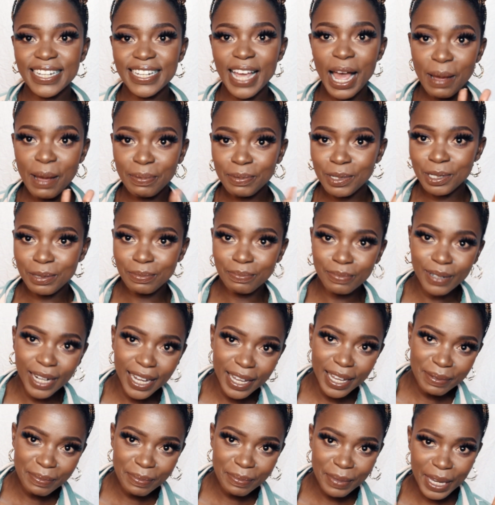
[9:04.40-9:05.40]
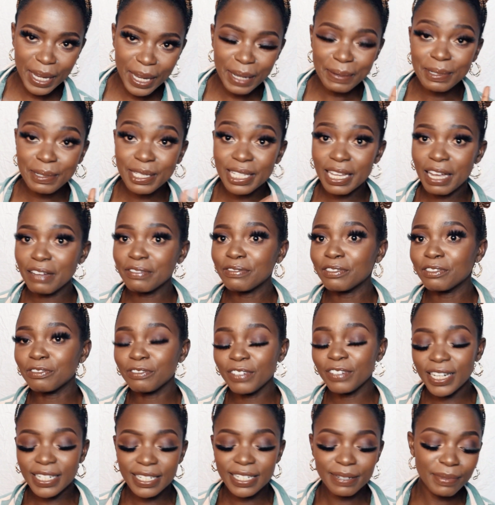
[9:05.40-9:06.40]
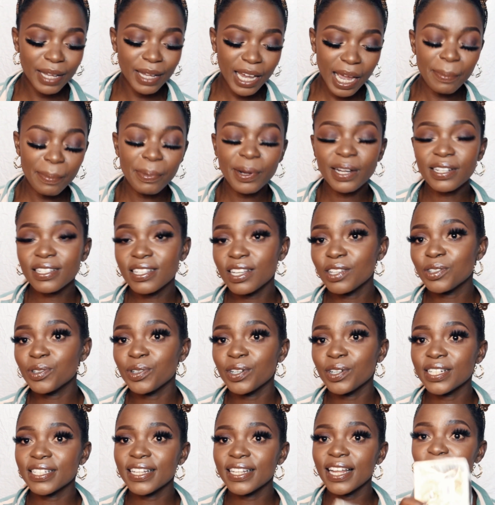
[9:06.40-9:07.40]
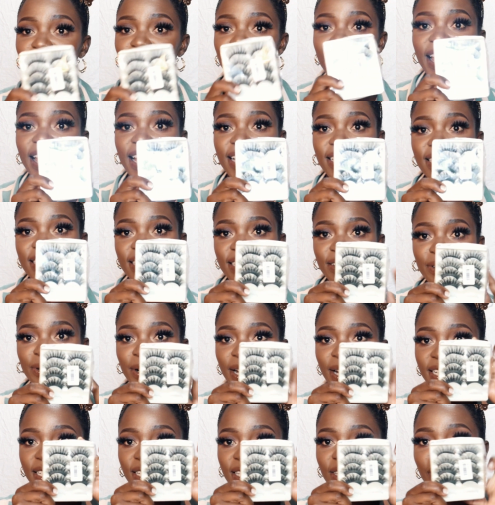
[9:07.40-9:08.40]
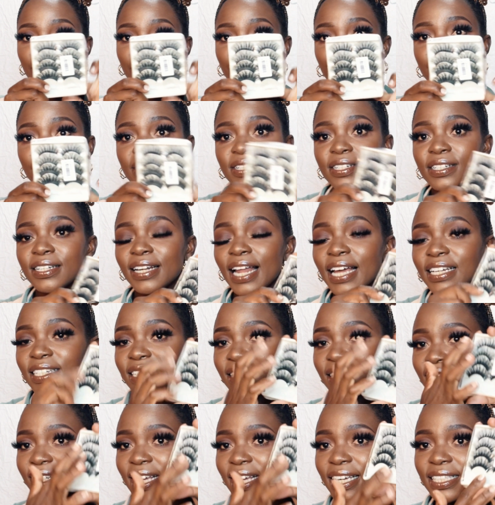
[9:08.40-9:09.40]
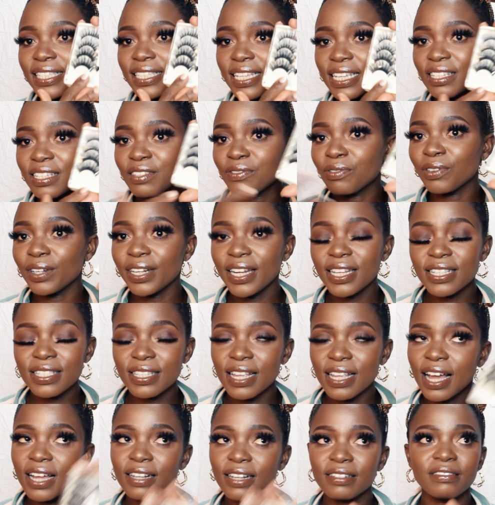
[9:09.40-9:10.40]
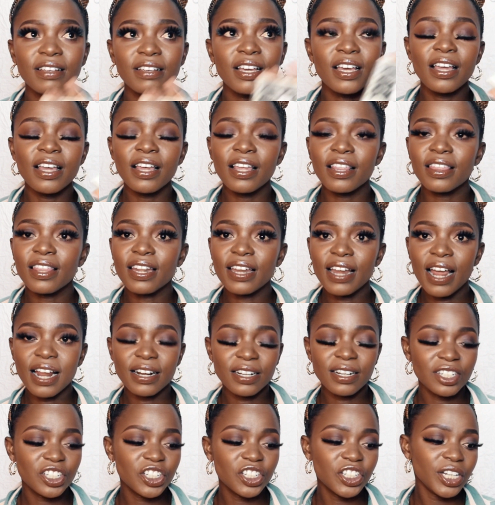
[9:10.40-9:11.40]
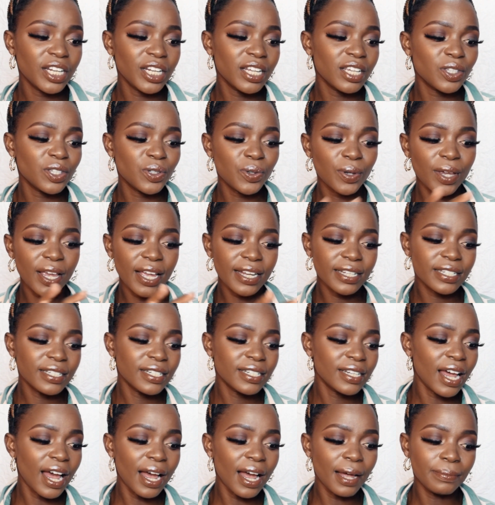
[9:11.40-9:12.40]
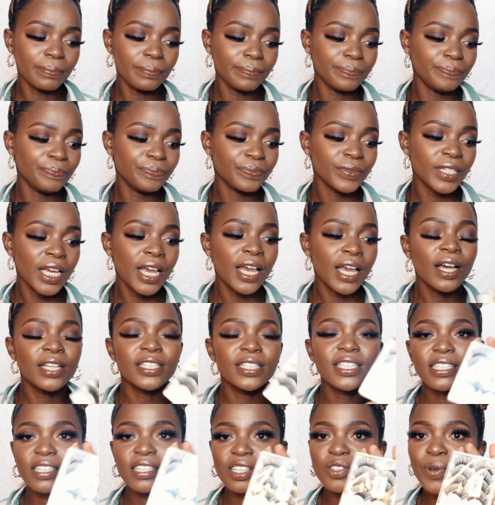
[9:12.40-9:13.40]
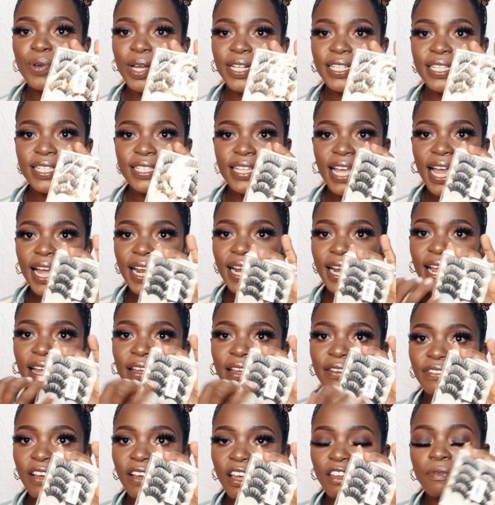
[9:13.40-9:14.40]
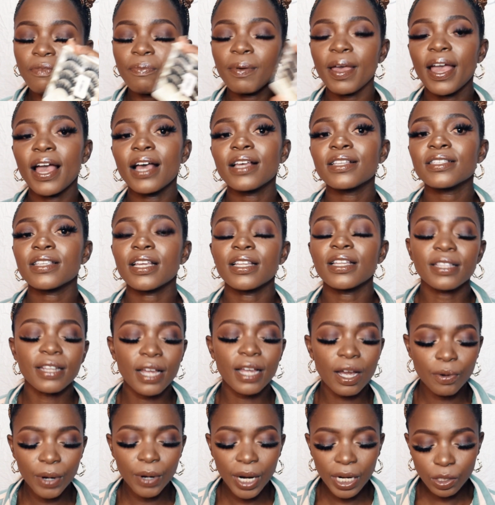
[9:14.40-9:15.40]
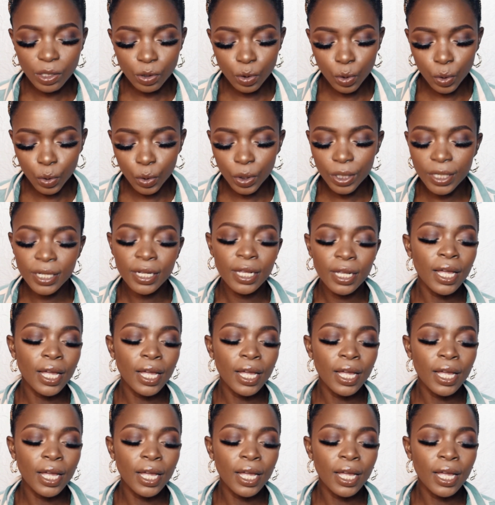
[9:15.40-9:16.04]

app to buy makeup stuff of late, makeup accessories. Like you get quite good lashes like this for less than 300 shillings. You get this is one style, like 5 pairs, and they're quite good,